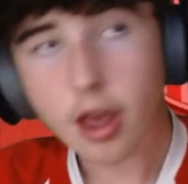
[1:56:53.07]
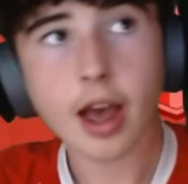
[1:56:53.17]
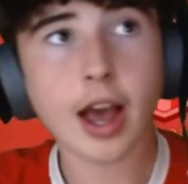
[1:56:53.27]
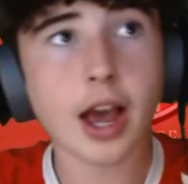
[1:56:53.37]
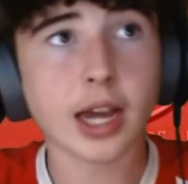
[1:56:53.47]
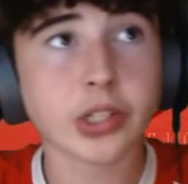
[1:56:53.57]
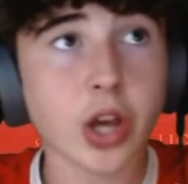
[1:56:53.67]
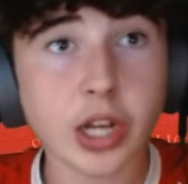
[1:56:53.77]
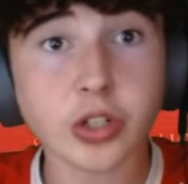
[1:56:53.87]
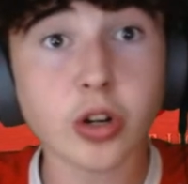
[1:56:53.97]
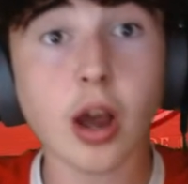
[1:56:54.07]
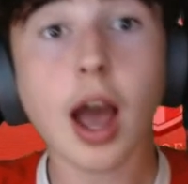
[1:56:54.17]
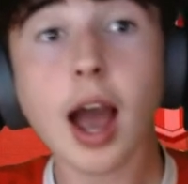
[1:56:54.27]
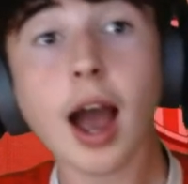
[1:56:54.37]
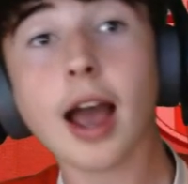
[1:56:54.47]
I don't know.
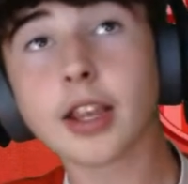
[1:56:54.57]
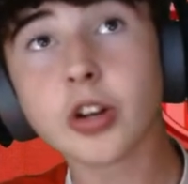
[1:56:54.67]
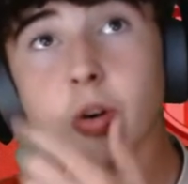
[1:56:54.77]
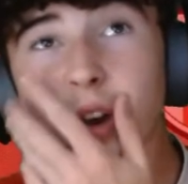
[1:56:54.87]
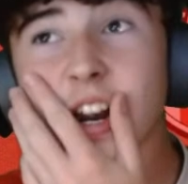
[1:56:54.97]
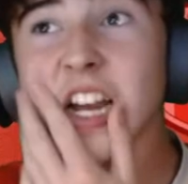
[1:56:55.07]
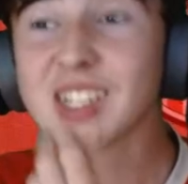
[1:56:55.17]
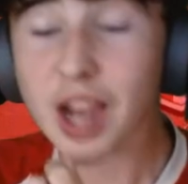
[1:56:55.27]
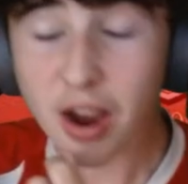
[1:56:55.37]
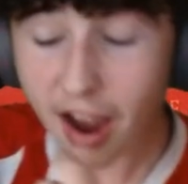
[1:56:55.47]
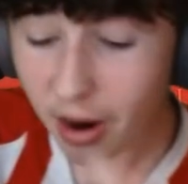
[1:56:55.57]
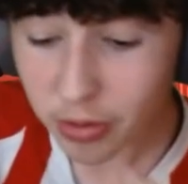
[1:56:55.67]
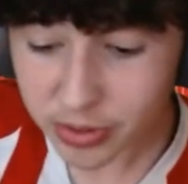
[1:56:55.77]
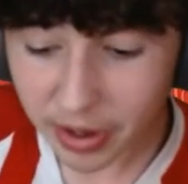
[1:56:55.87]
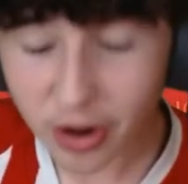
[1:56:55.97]
You know what, guys? How
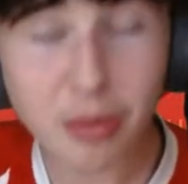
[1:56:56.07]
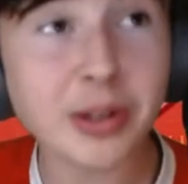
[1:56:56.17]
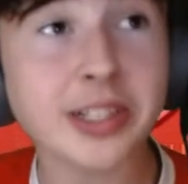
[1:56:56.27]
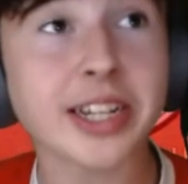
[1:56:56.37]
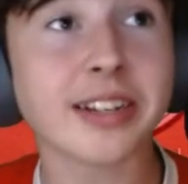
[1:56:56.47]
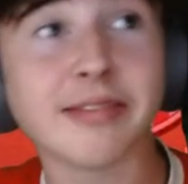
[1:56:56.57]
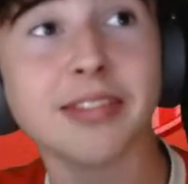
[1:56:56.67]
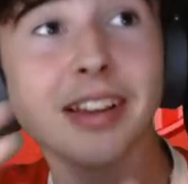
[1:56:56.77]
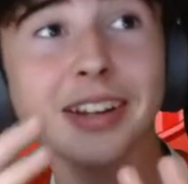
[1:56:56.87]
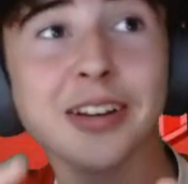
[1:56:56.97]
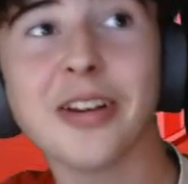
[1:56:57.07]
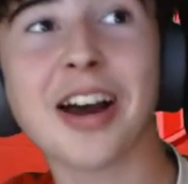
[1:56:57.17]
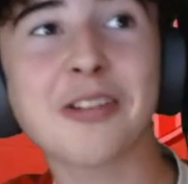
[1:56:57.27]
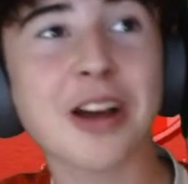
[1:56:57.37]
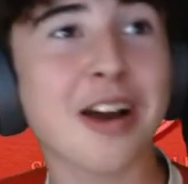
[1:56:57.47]
was my commentating? You know,
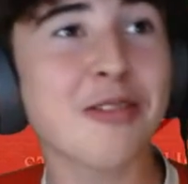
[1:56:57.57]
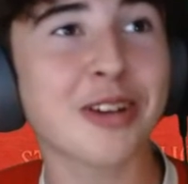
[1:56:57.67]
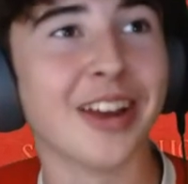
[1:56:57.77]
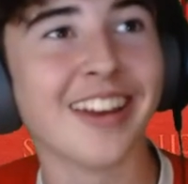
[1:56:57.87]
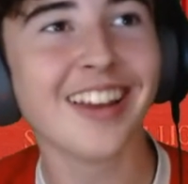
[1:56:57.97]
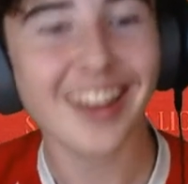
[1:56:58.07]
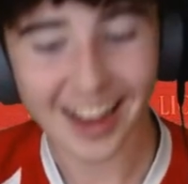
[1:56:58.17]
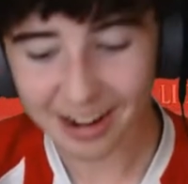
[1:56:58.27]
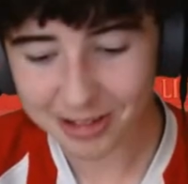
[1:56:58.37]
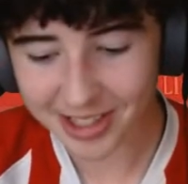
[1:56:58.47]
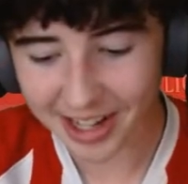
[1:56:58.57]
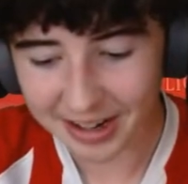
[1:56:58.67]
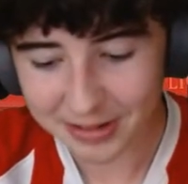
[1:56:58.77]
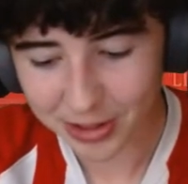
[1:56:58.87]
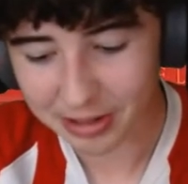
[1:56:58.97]
how was the
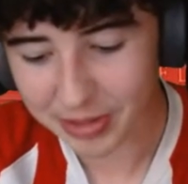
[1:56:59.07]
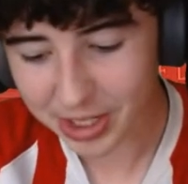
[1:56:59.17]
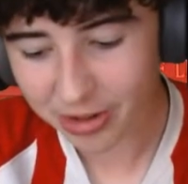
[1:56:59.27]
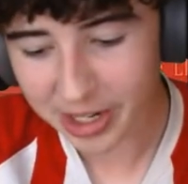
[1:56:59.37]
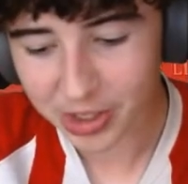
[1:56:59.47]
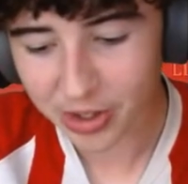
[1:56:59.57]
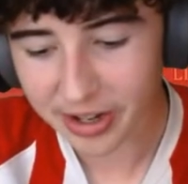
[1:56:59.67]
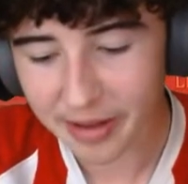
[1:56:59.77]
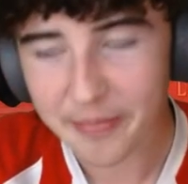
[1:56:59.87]
live stream? Did you enjoy it?